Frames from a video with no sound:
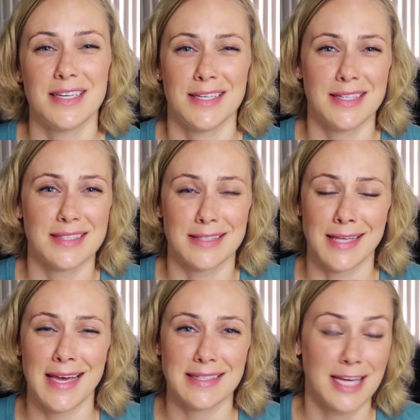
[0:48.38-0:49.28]
It's
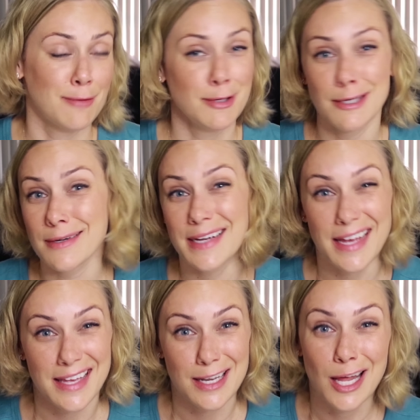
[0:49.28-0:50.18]
that time of year
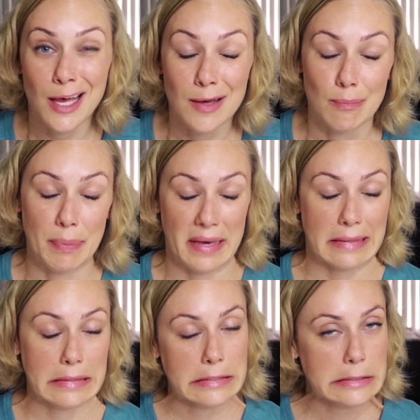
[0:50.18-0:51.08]
again.
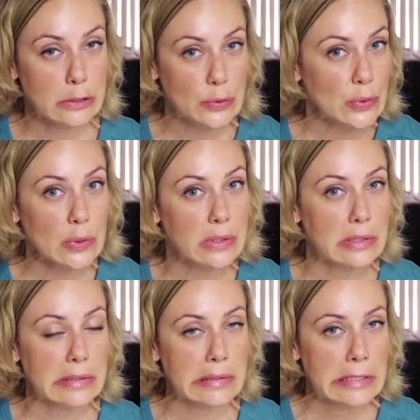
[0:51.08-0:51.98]
Back to
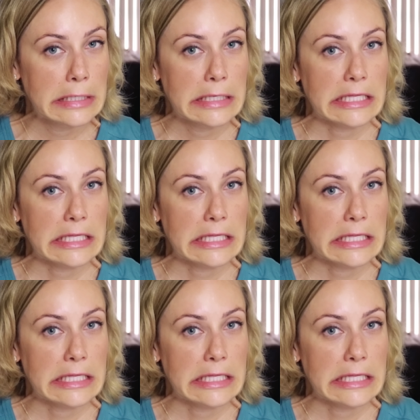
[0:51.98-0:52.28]
school.